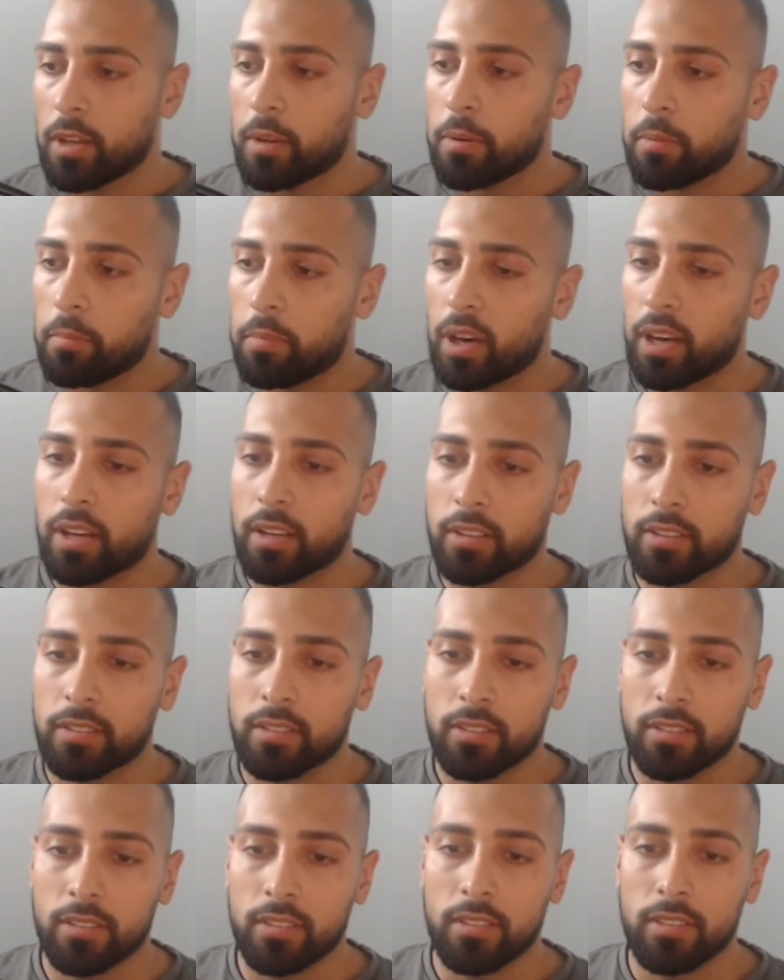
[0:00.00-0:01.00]
But
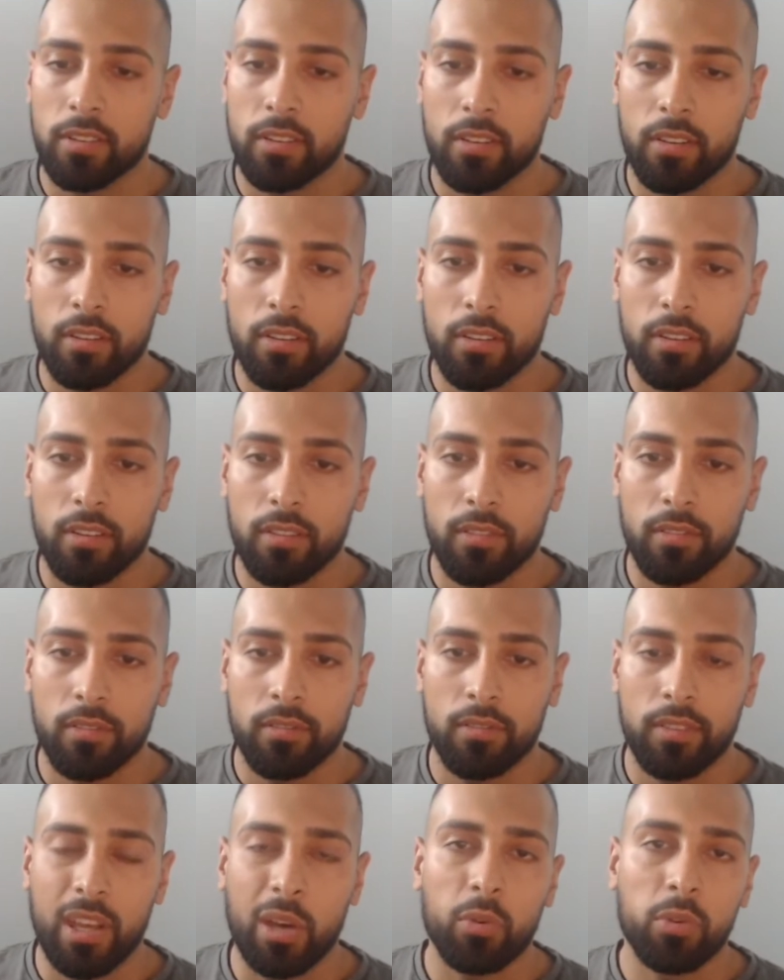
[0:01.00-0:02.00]

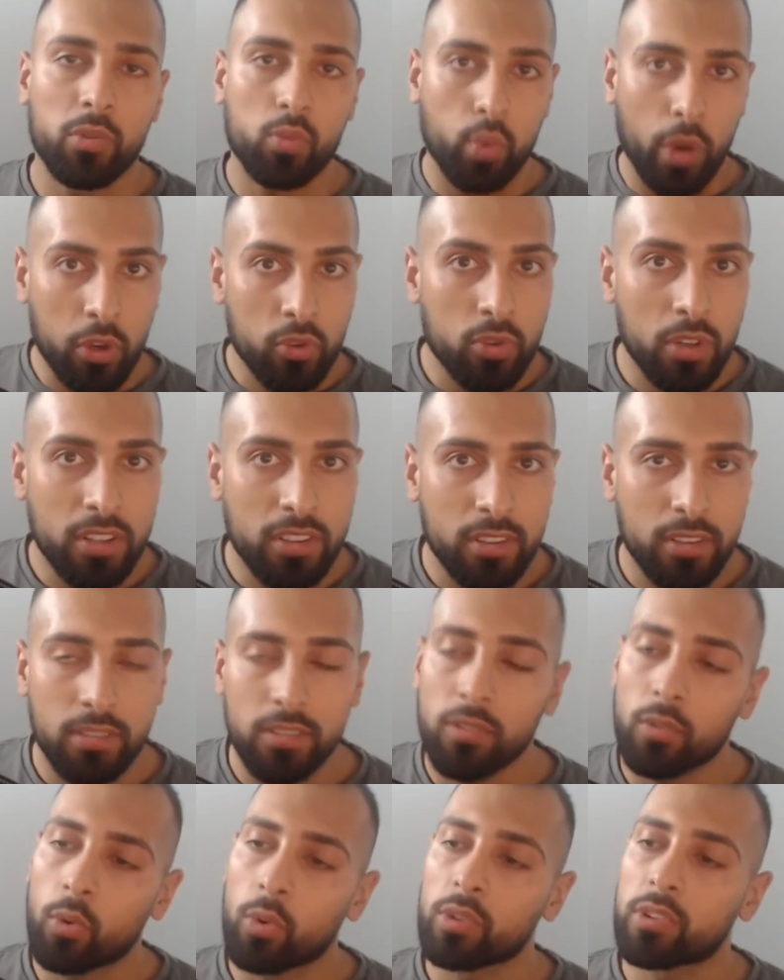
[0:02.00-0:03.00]
that was one reason.
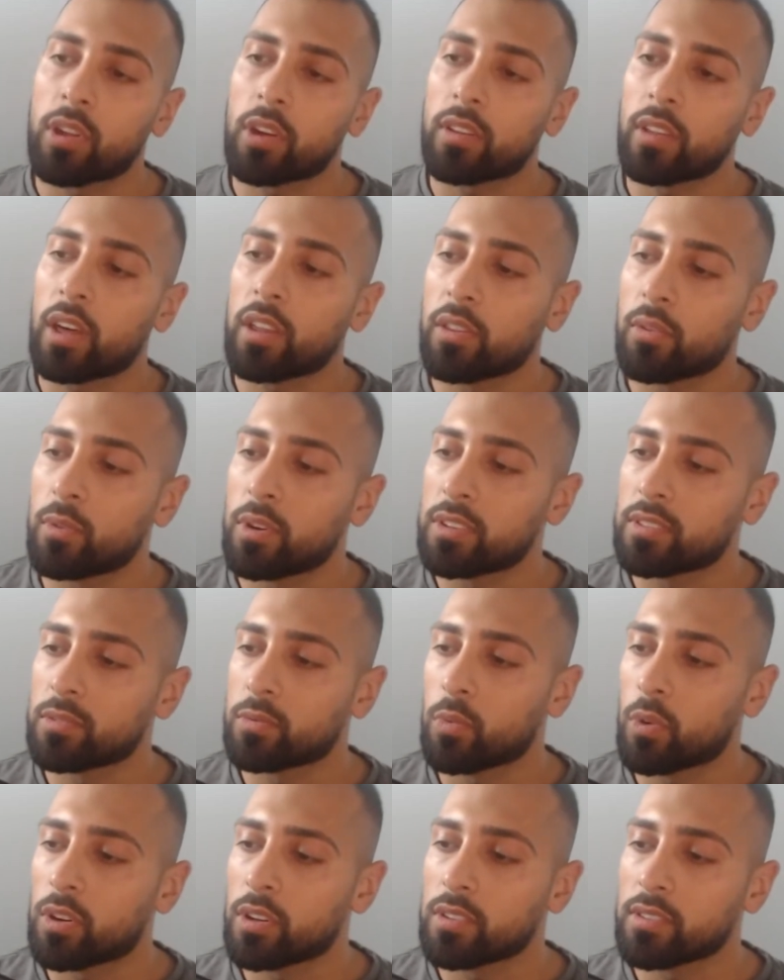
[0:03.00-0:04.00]
Also the other reason
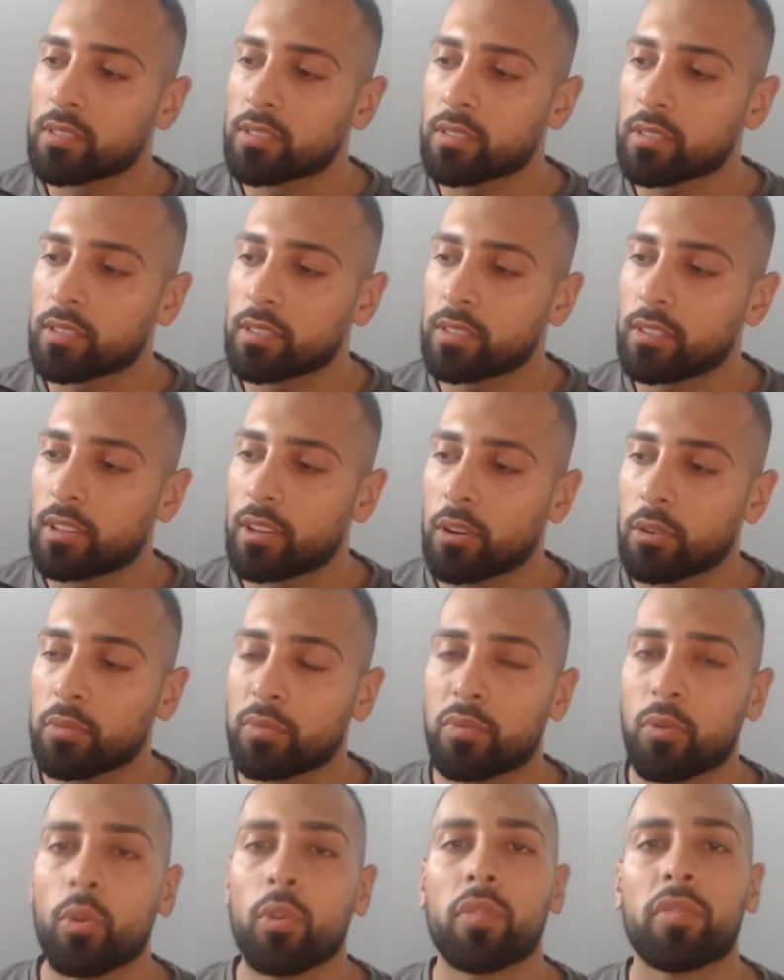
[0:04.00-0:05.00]
was, 4
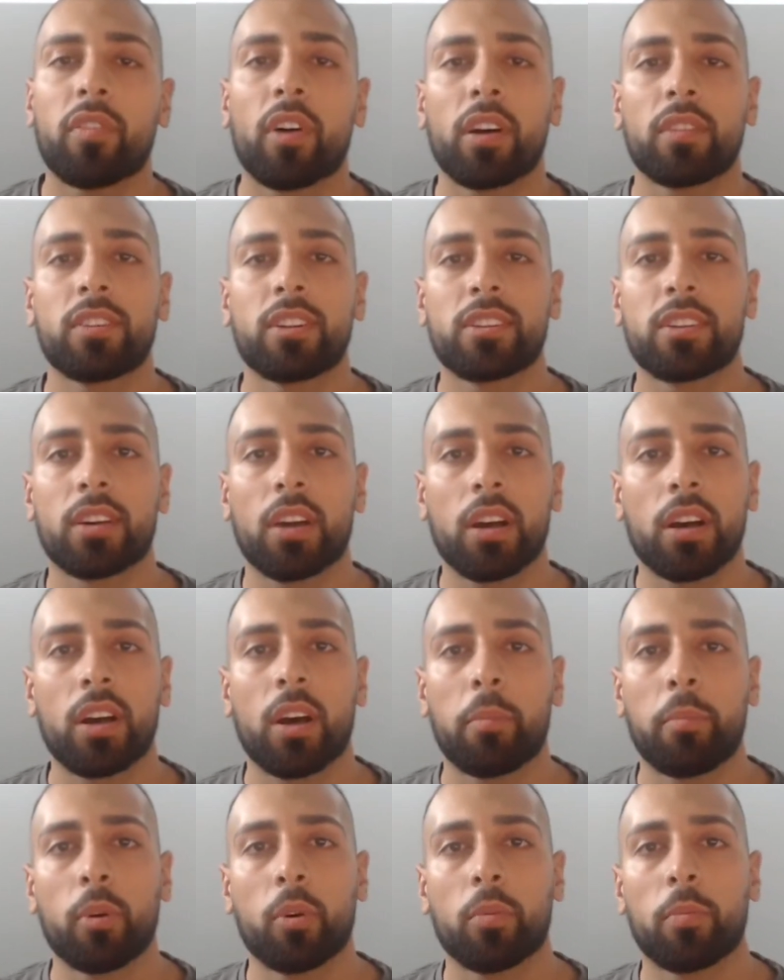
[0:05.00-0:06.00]
or 5 years ago I
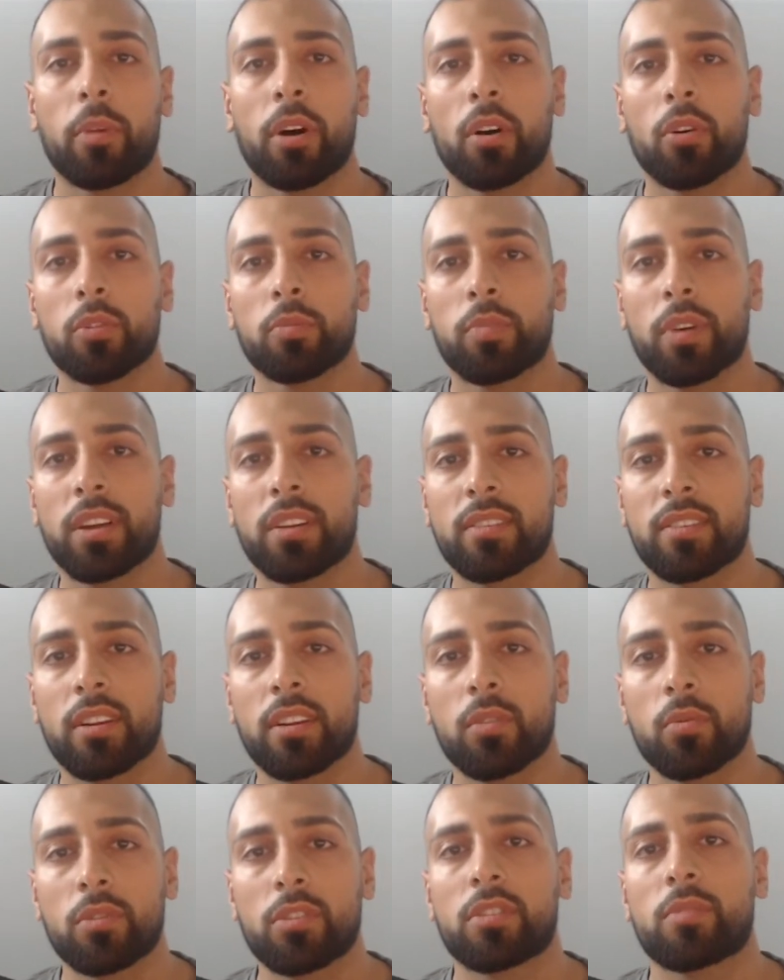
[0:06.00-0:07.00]
built my old PC,
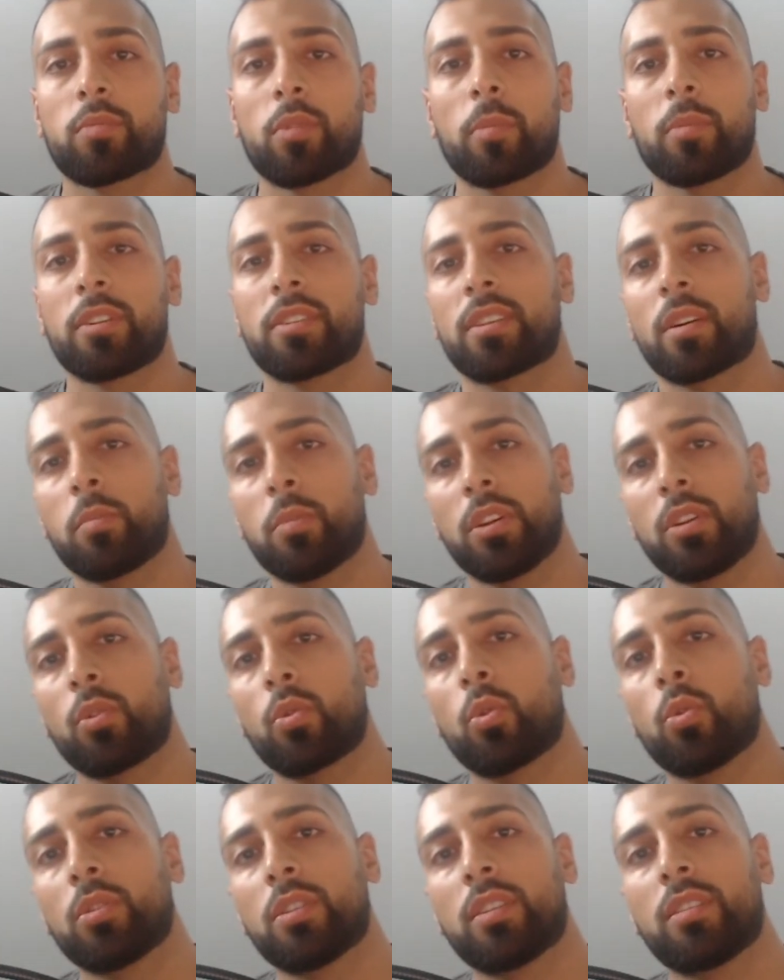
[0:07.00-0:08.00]
which is probably somewhere in the
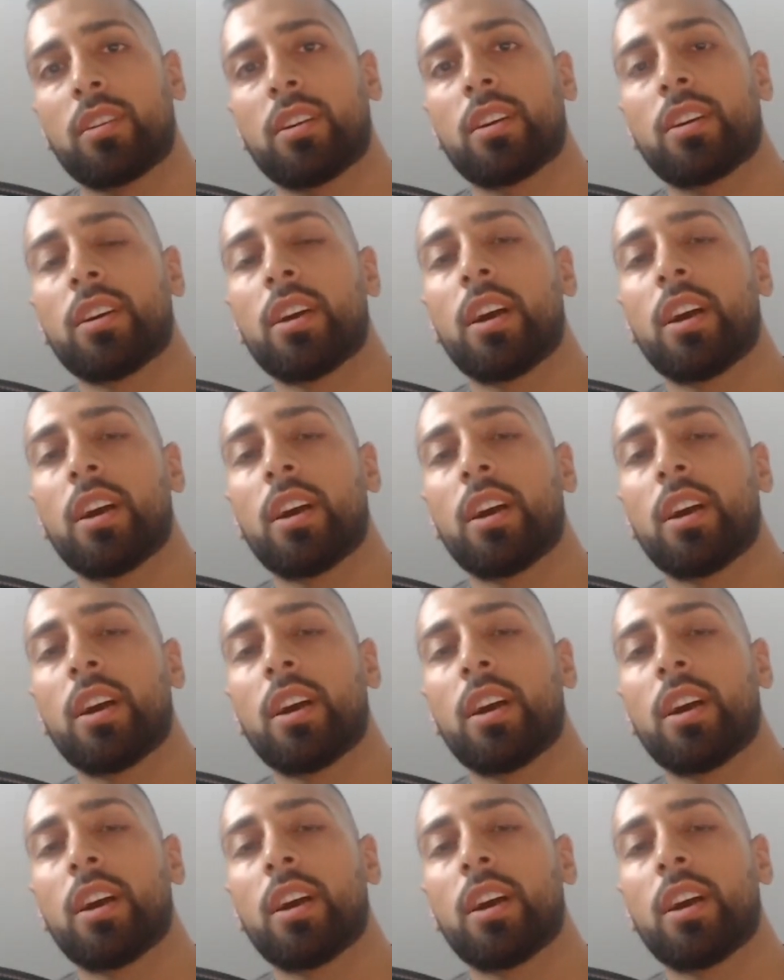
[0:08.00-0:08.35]
corner there,